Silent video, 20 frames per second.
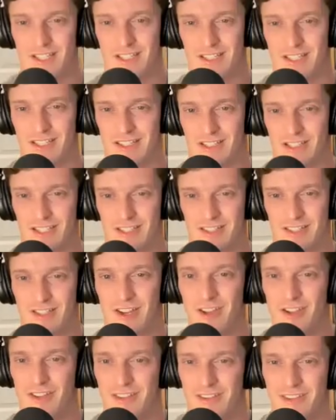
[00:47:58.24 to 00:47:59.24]
yes, there's like
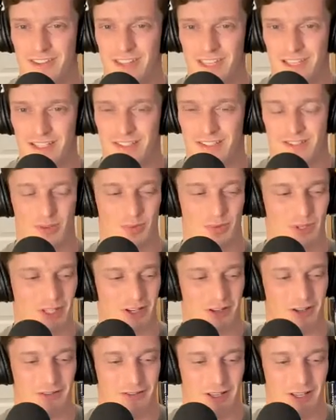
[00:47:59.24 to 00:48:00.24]
certain things that
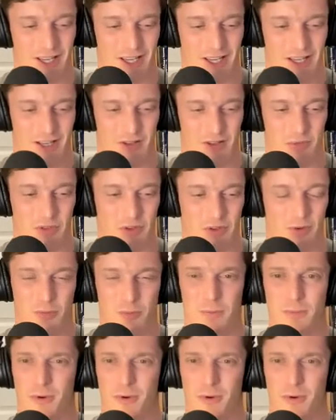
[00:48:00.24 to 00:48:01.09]
that we're